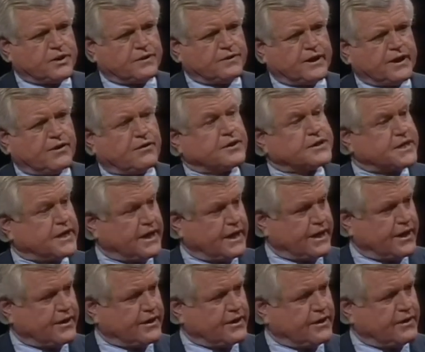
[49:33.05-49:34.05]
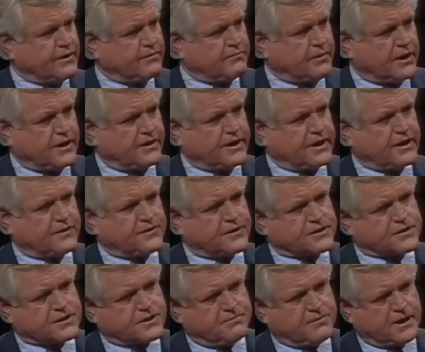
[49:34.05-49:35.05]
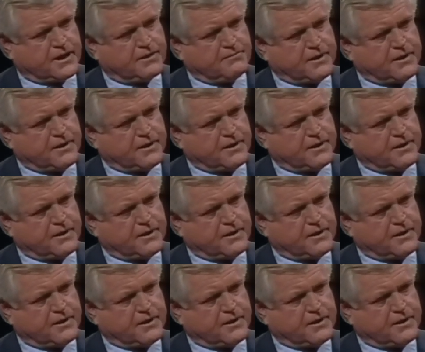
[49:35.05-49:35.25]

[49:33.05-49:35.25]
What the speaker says: in their entirety by the Ethics Committee,